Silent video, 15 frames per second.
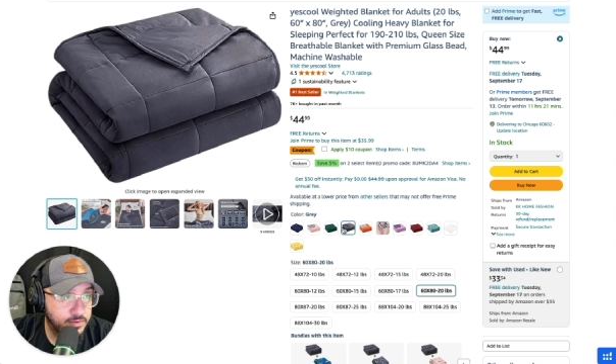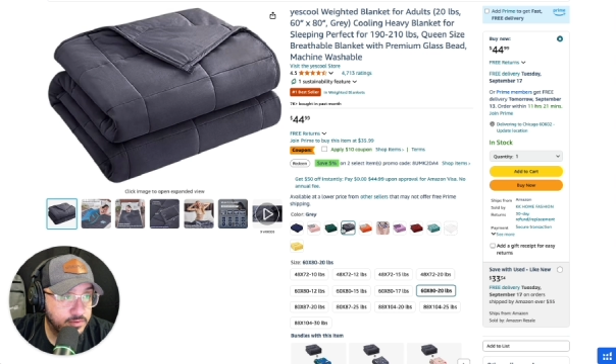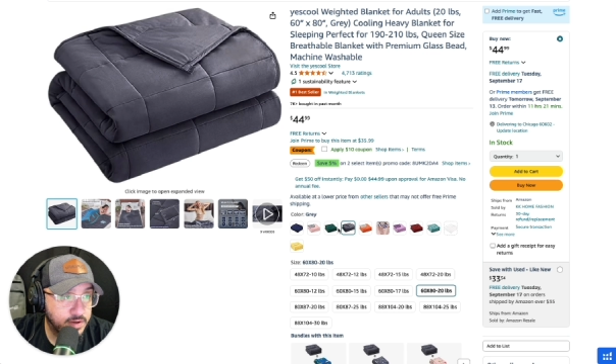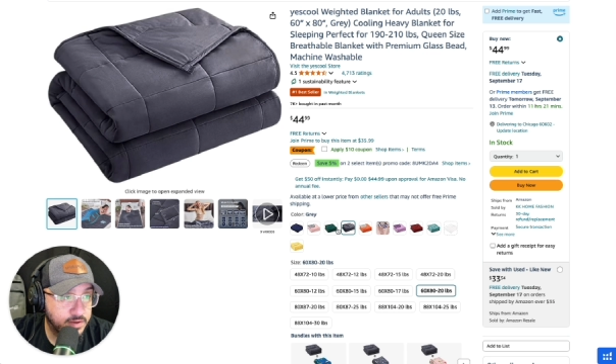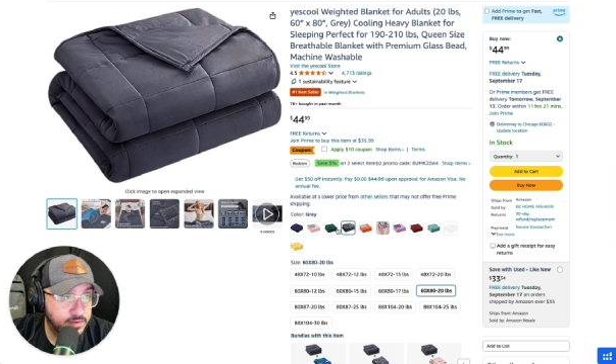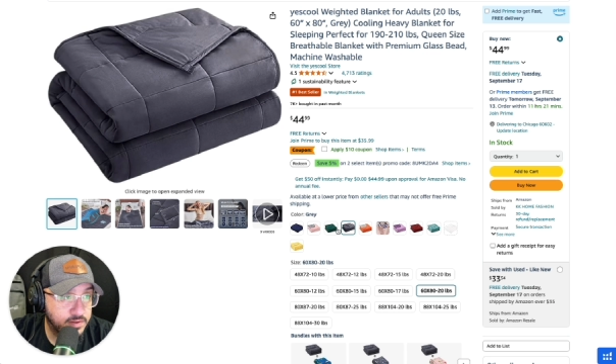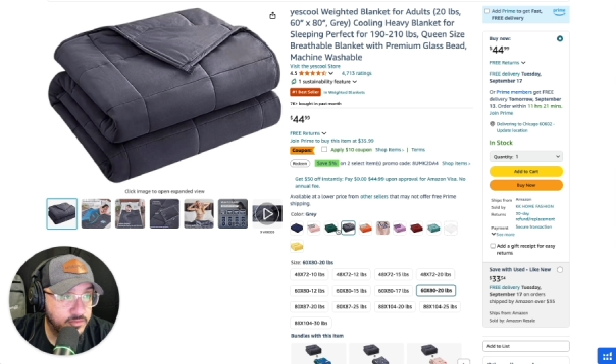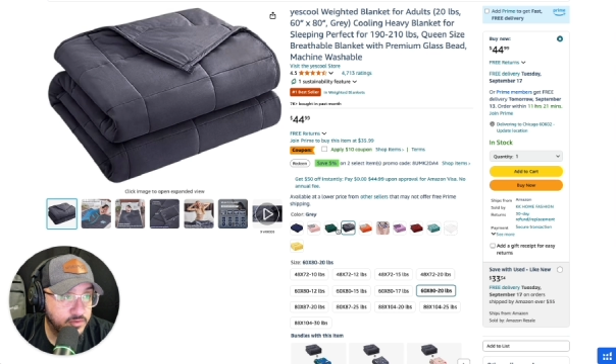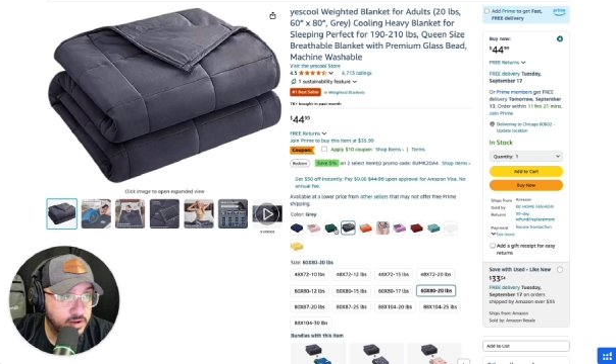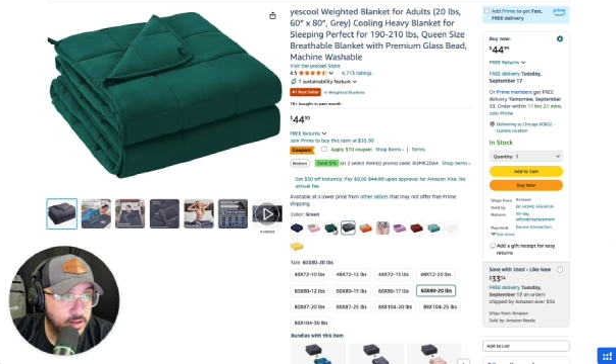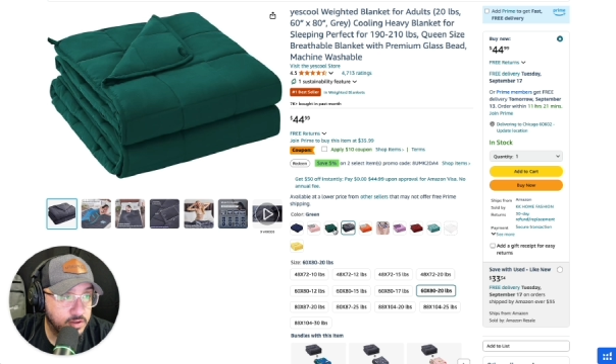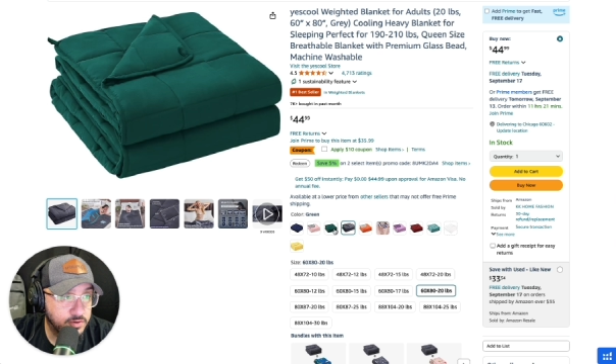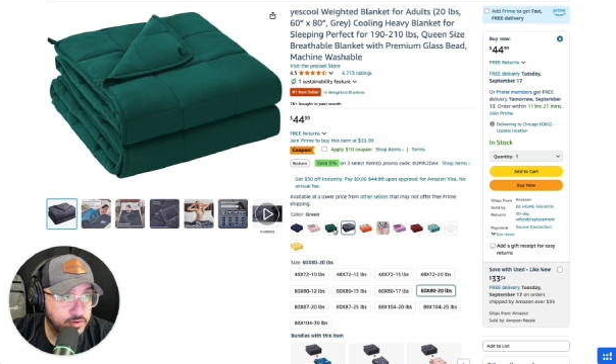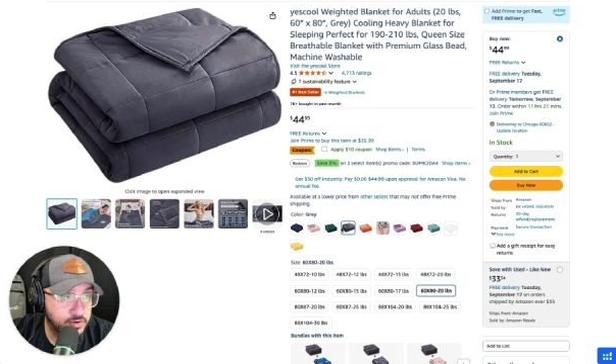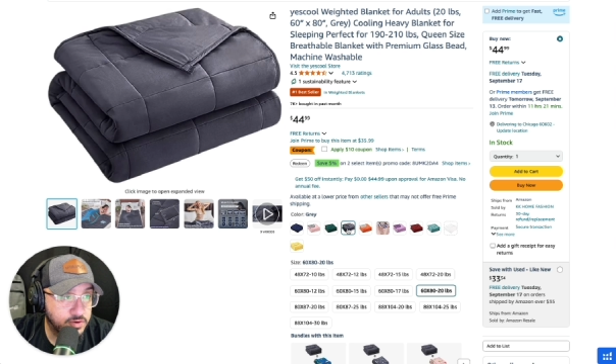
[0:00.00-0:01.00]
So I guess different
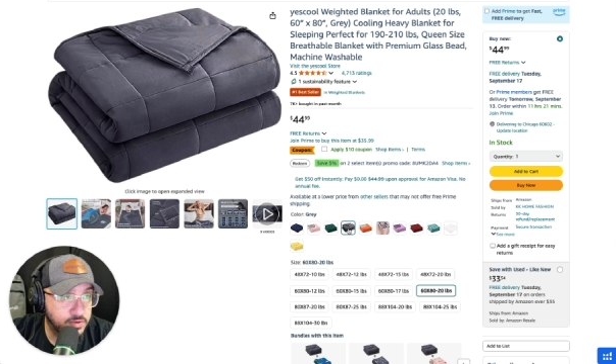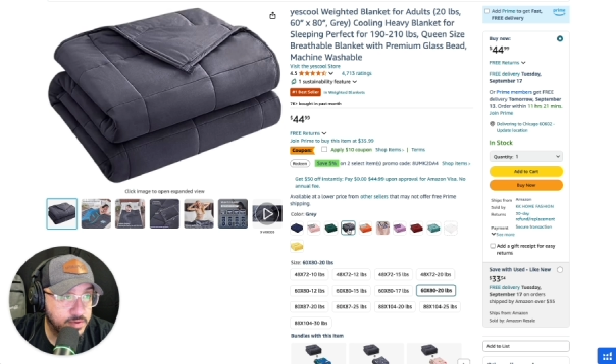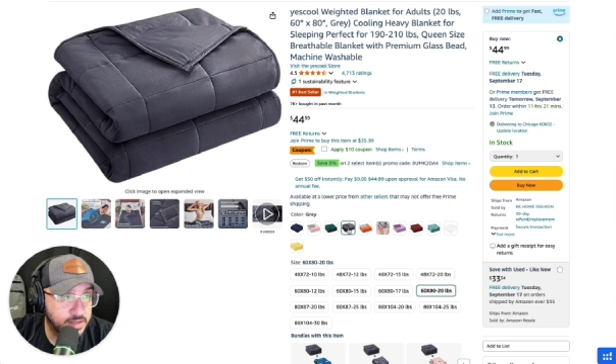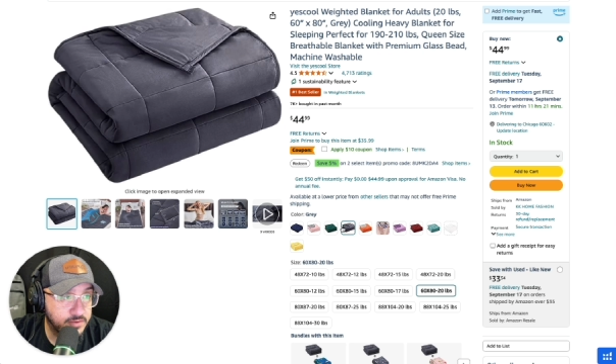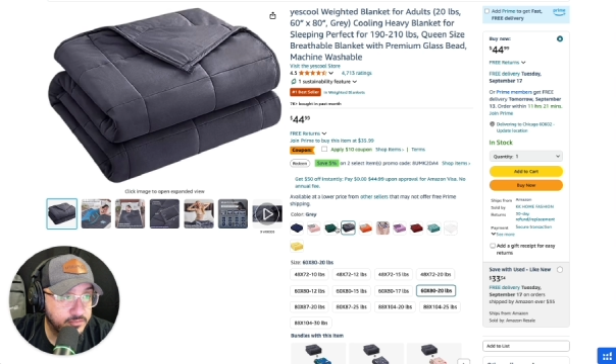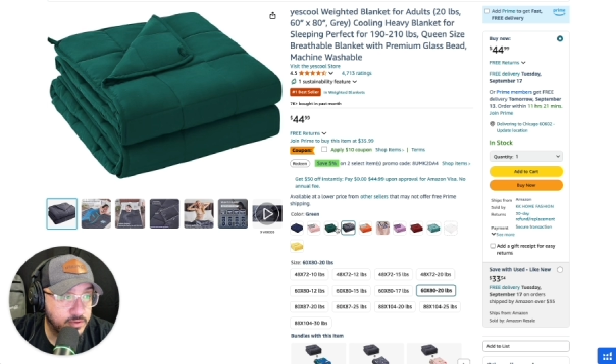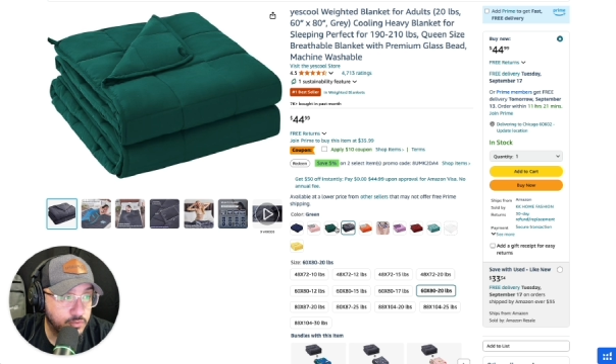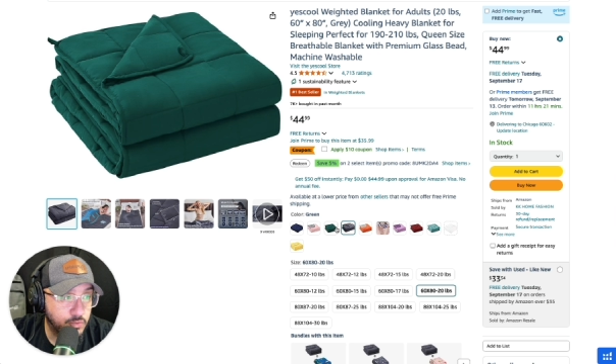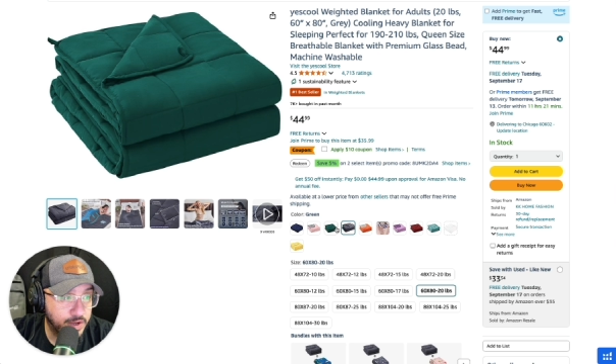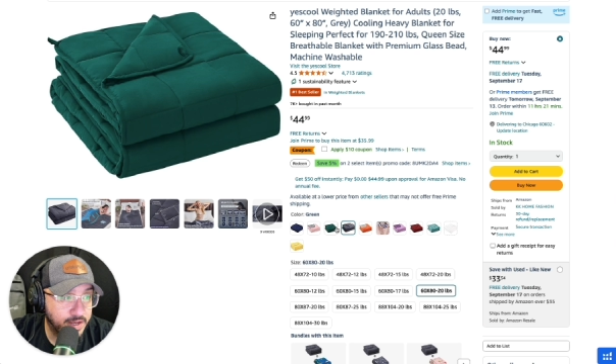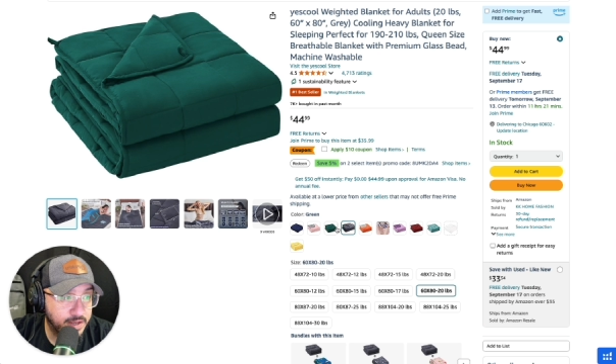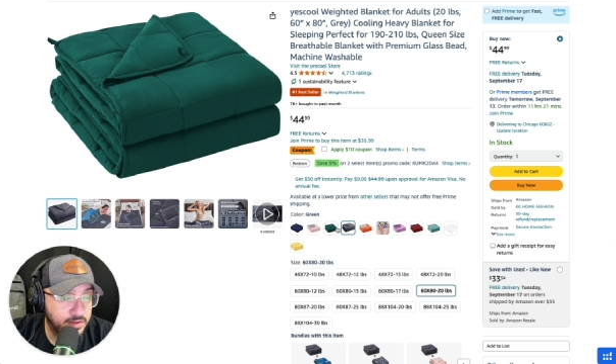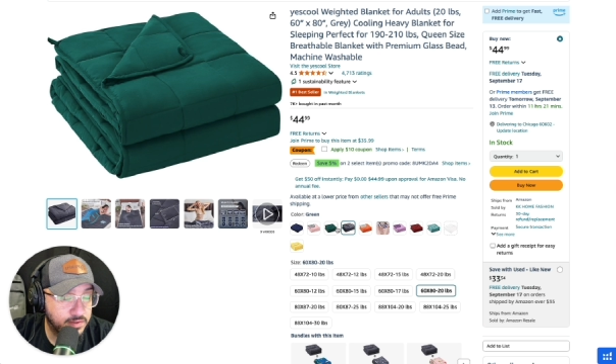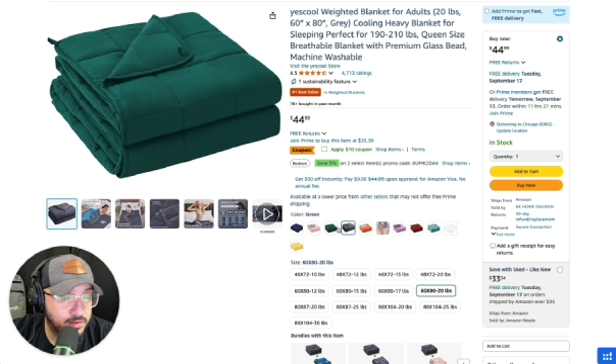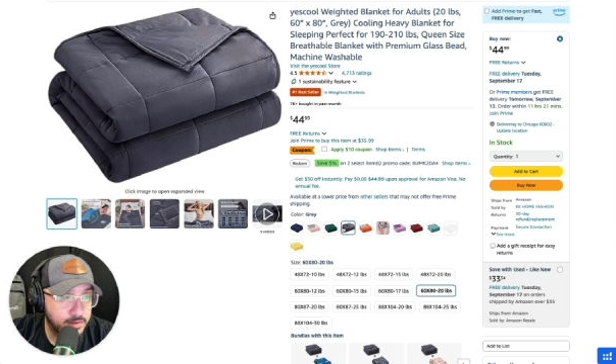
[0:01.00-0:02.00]
colors, you're doing different
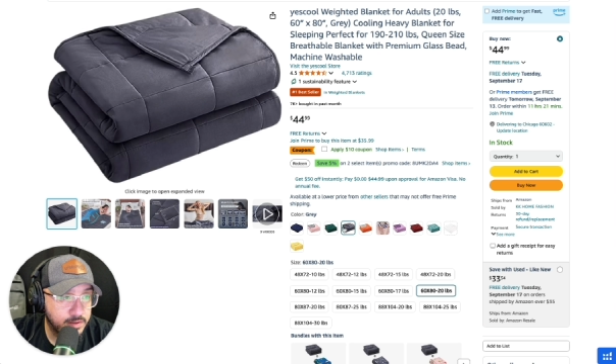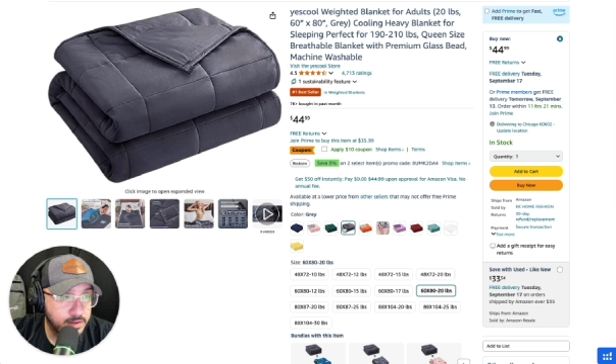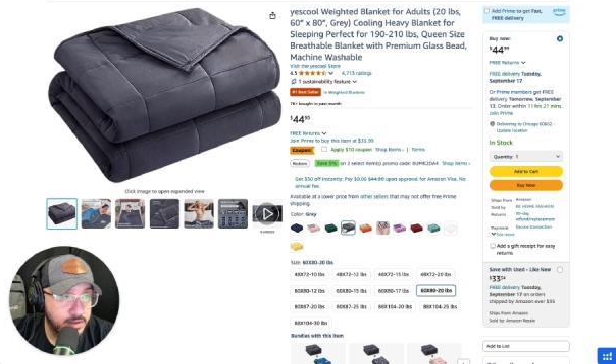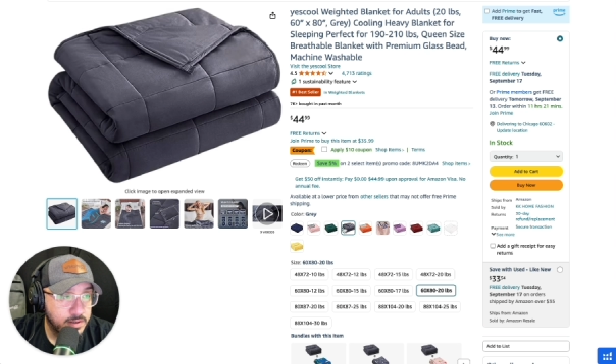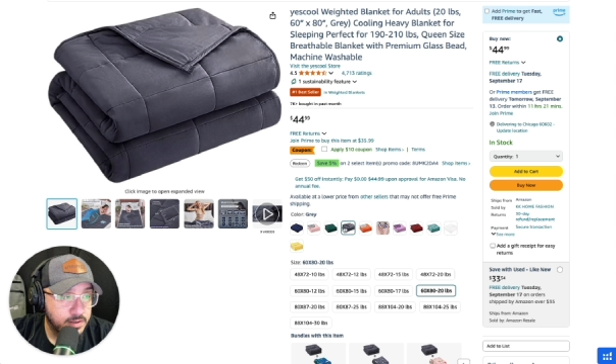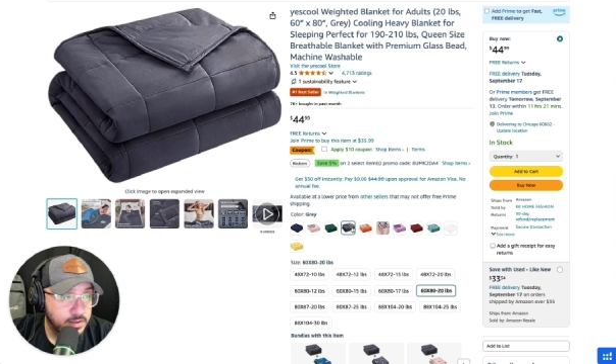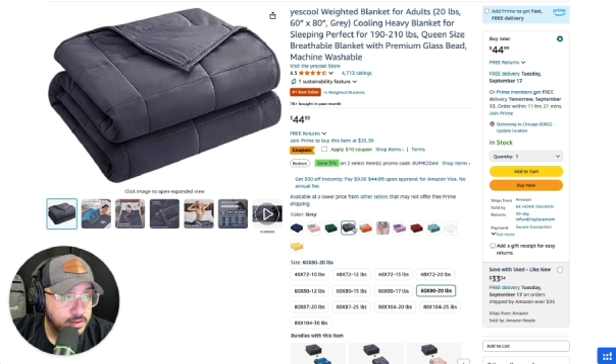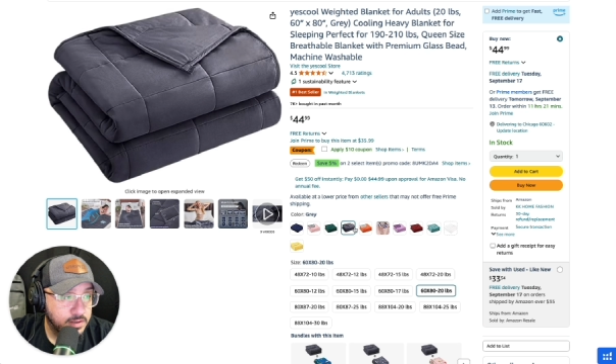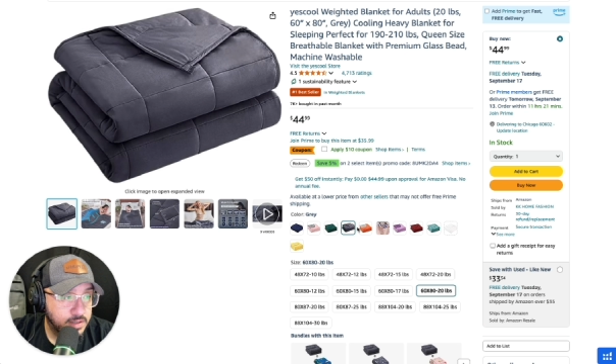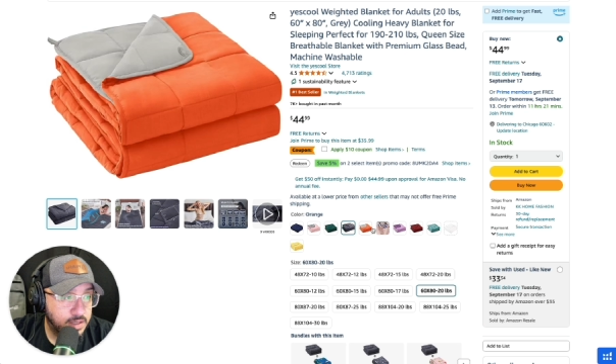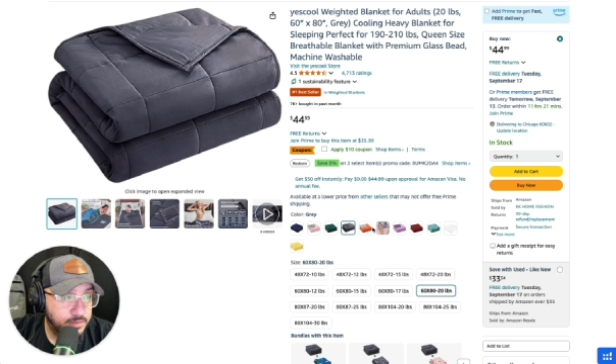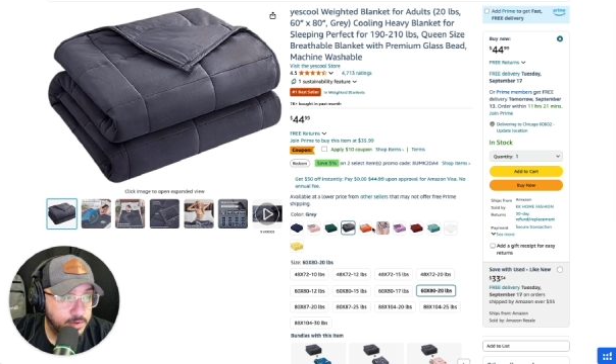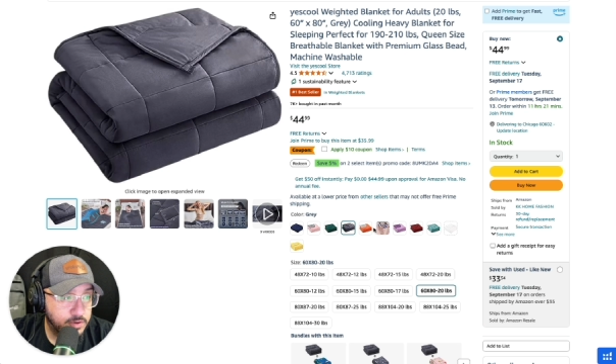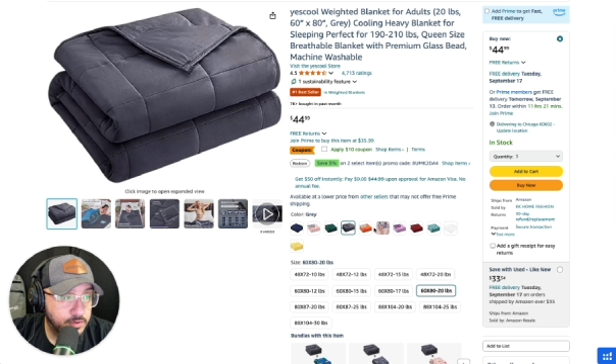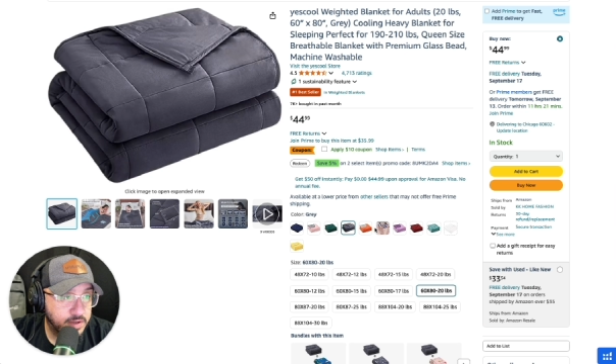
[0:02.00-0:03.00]
ways.
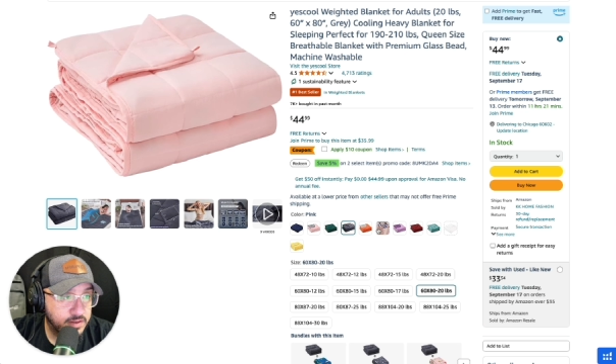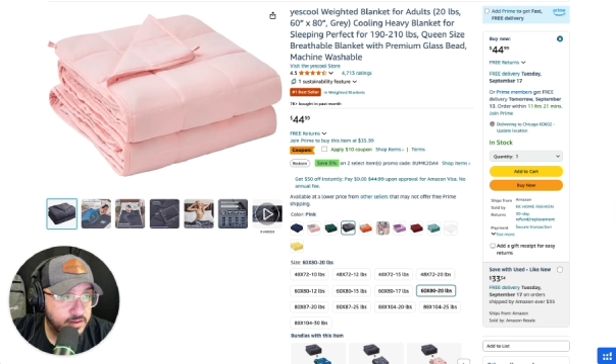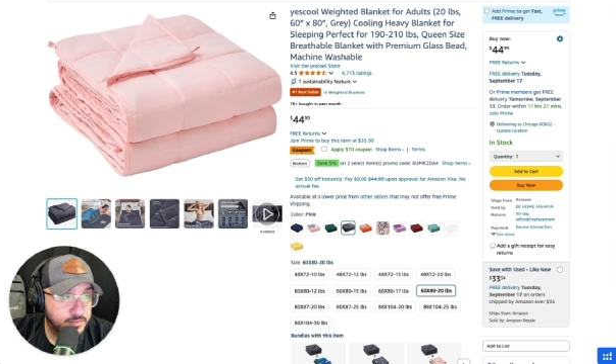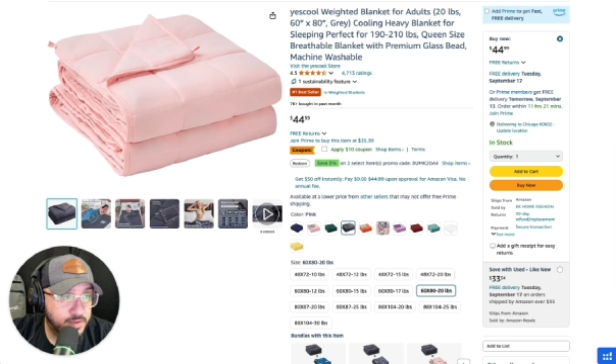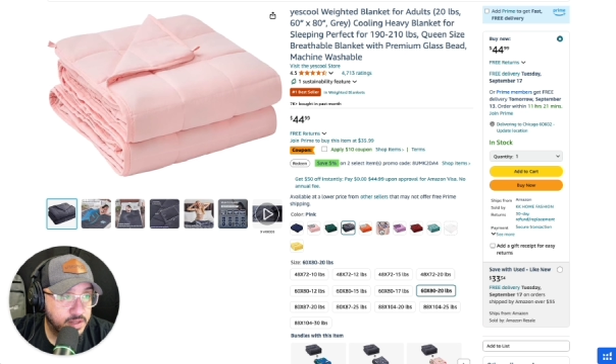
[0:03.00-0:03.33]
Keep it cohesive.